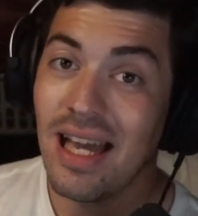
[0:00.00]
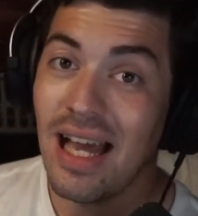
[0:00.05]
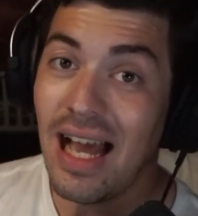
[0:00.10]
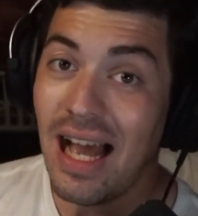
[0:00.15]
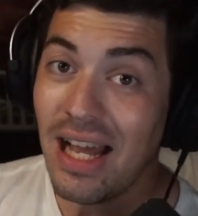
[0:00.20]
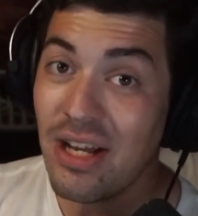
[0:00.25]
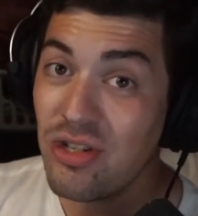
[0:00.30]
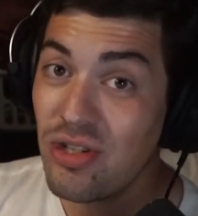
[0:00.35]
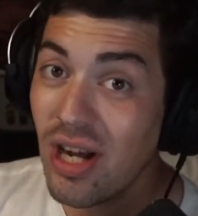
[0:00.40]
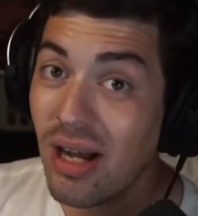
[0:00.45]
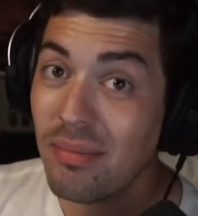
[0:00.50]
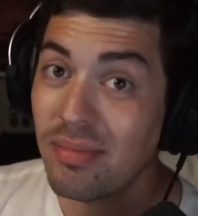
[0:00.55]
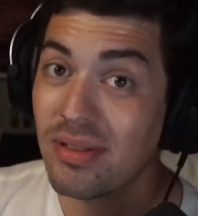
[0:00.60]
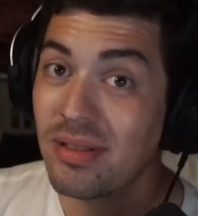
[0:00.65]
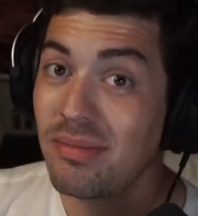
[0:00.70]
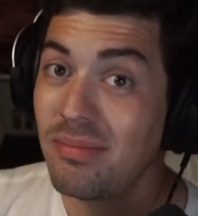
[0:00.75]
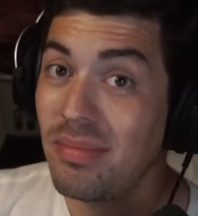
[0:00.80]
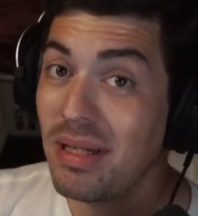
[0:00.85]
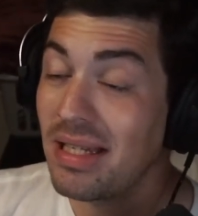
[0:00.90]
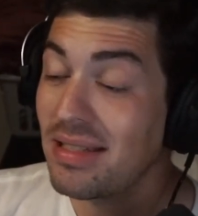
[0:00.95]
I
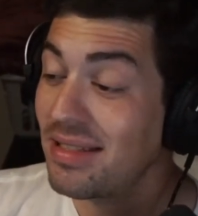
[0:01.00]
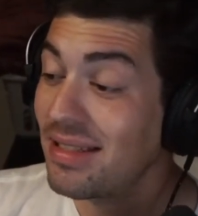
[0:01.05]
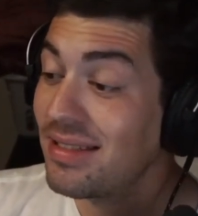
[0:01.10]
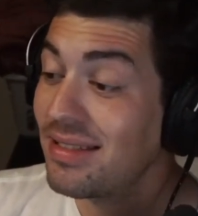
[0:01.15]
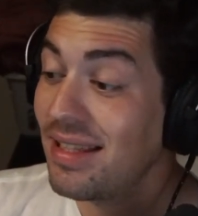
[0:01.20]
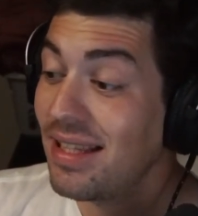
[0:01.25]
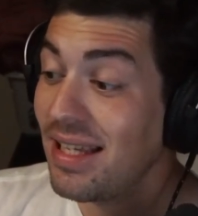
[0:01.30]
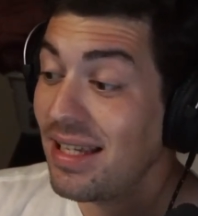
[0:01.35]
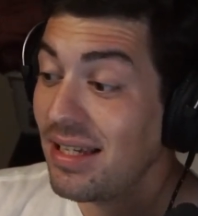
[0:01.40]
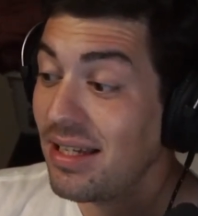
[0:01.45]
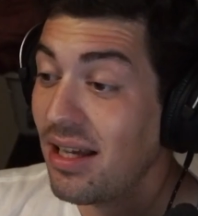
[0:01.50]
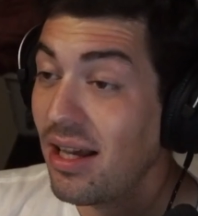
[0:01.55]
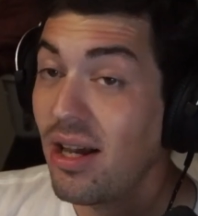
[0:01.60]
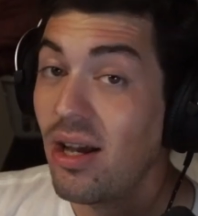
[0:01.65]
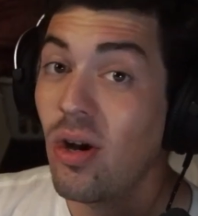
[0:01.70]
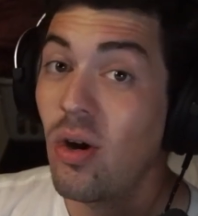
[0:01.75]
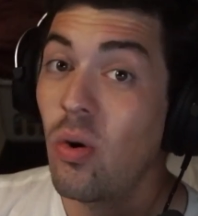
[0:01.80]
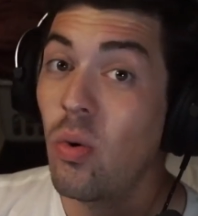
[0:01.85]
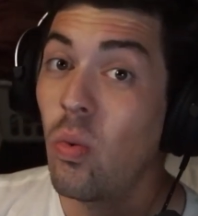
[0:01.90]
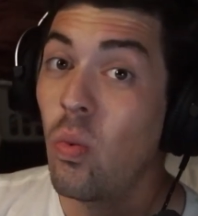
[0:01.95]
jumped because this thing
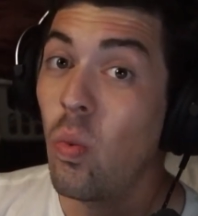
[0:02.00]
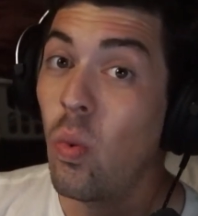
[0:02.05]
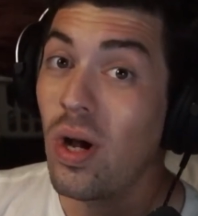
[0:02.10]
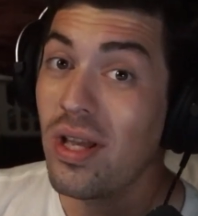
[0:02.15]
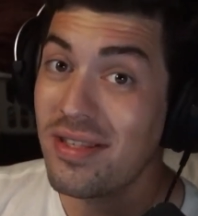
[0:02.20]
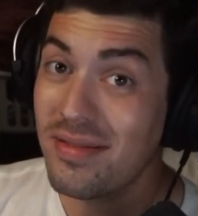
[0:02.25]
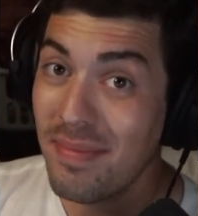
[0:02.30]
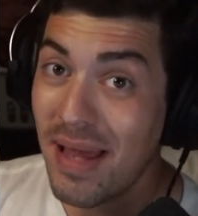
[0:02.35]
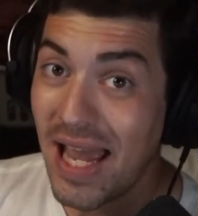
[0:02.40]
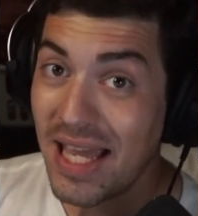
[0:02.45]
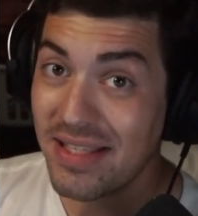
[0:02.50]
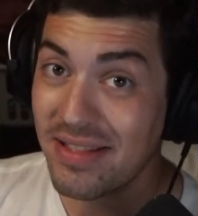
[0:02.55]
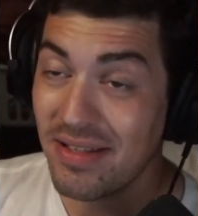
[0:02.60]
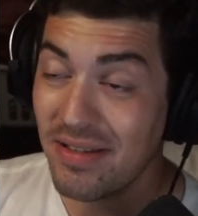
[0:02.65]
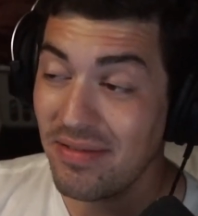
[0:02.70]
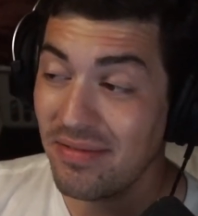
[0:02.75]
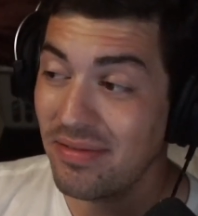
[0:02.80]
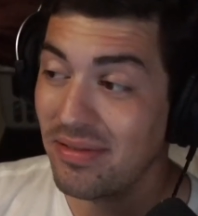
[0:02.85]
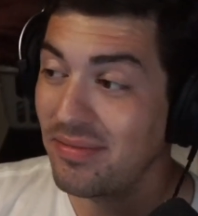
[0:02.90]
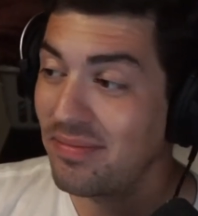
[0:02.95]
was
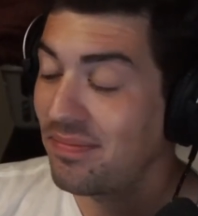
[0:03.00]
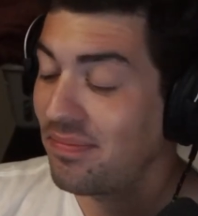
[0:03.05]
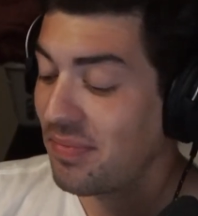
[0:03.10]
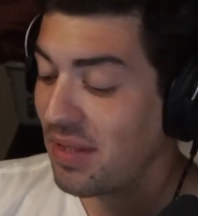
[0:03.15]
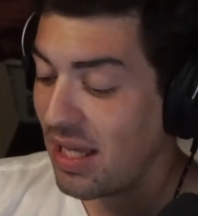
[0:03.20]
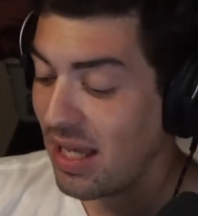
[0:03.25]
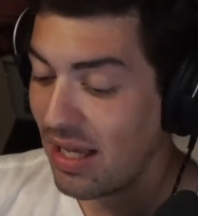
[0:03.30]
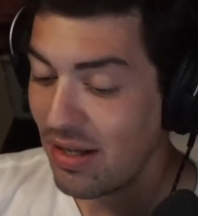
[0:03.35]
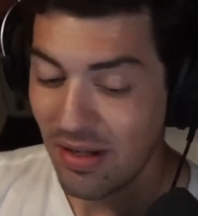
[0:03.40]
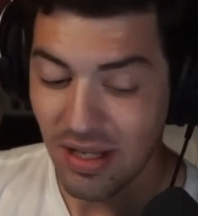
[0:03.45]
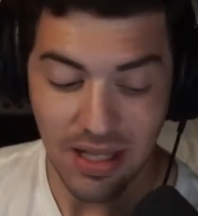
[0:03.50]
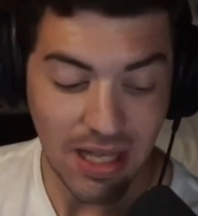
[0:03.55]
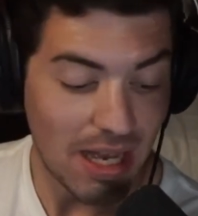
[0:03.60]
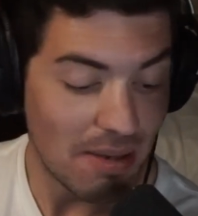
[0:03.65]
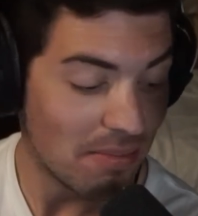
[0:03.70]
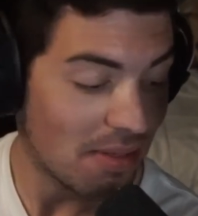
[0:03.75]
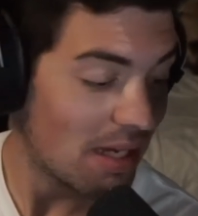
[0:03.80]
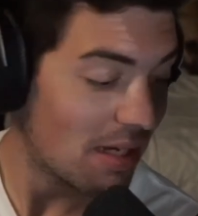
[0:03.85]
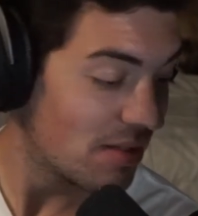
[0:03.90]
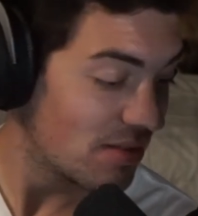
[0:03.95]
massive.
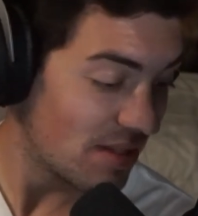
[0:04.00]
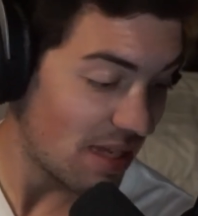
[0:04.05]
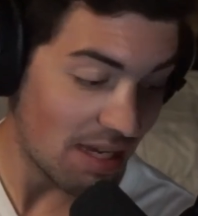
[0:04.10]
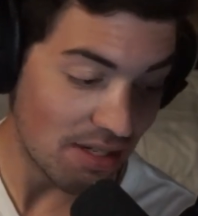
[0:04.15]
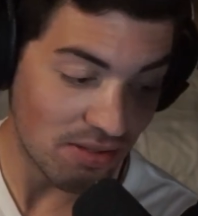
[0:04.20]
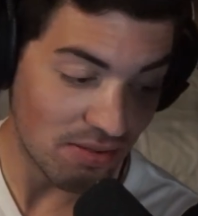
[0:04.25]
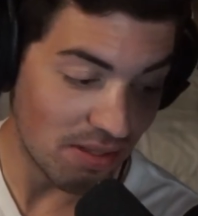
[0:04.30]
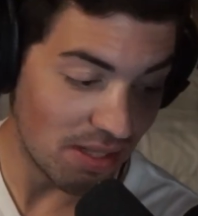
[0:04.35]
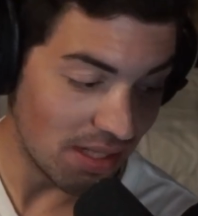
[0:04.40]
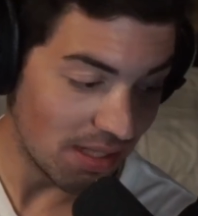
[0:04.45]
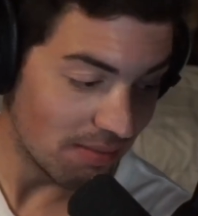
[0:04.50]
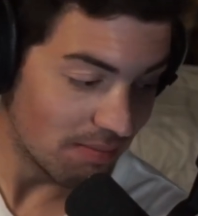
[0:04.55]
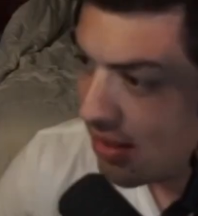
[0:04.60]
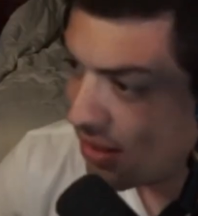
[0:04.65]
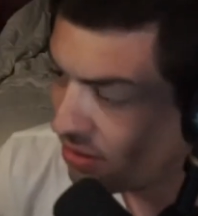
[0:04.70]
I'm not exaggerating.